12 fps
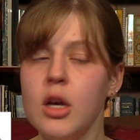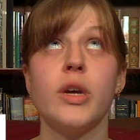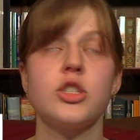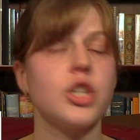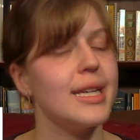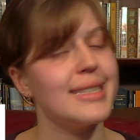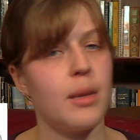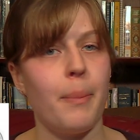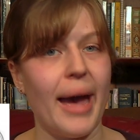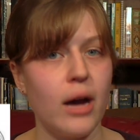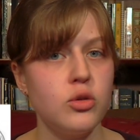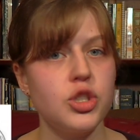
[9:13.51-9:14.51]
which is a
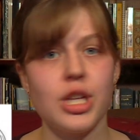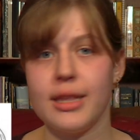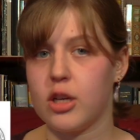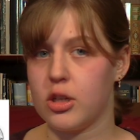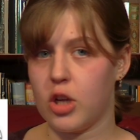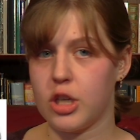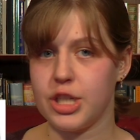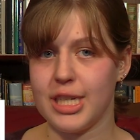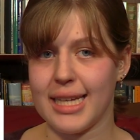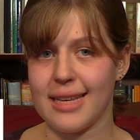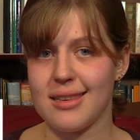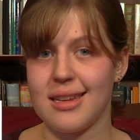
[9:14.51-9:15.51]
pouch in their large
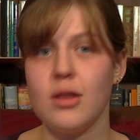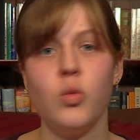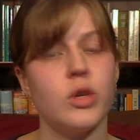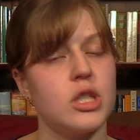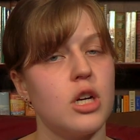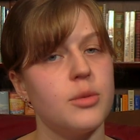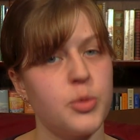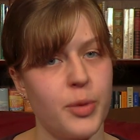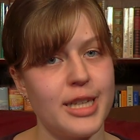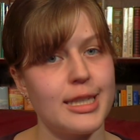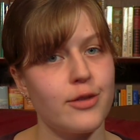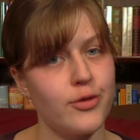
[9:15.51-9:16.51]
intestine, which helps
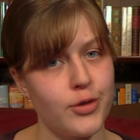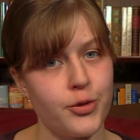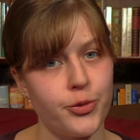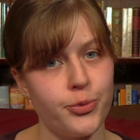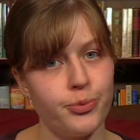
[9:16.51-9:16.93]
break down food.